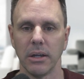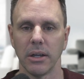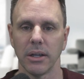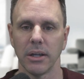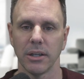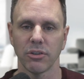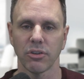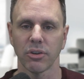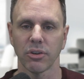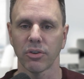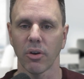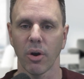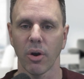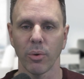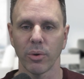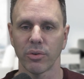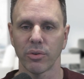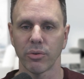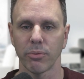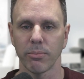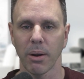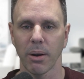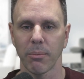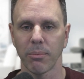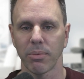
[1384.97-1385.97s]
And just always
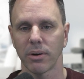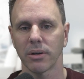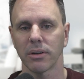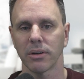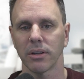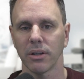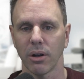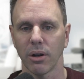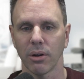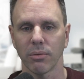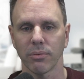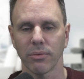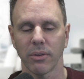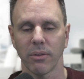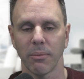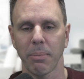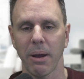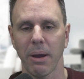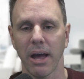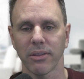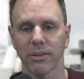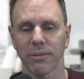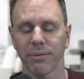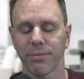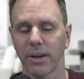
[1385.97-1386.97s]
remember, the
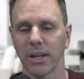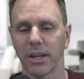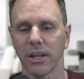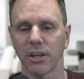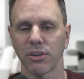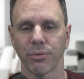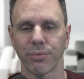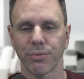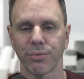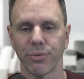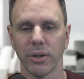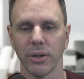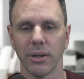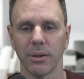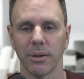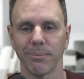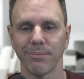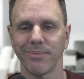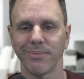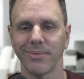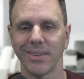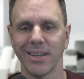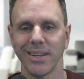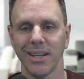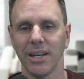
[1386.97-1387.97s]
path to financial
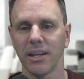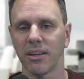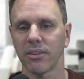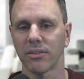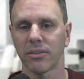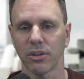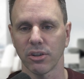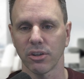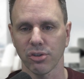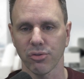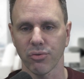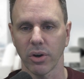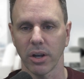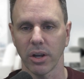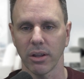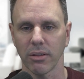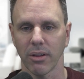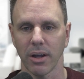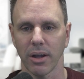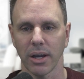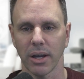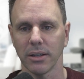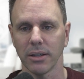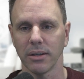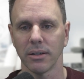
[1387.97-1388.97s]
freedom, it isn't a straight
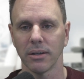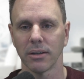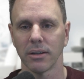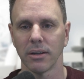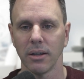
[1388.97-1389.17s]
line,